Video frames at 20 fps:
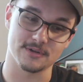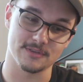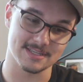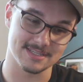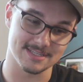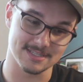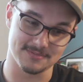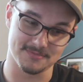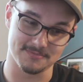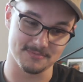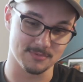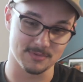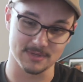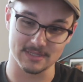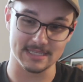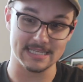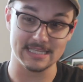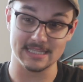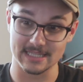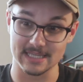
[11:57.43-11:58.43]
This is
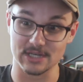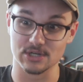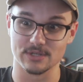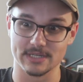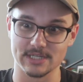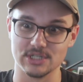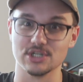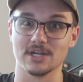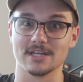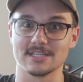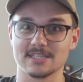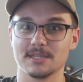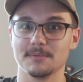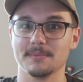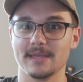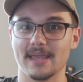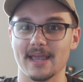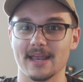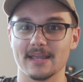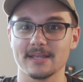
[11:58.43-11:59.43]
really literally just the
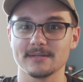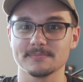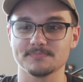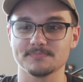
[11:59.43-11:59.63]
beginning,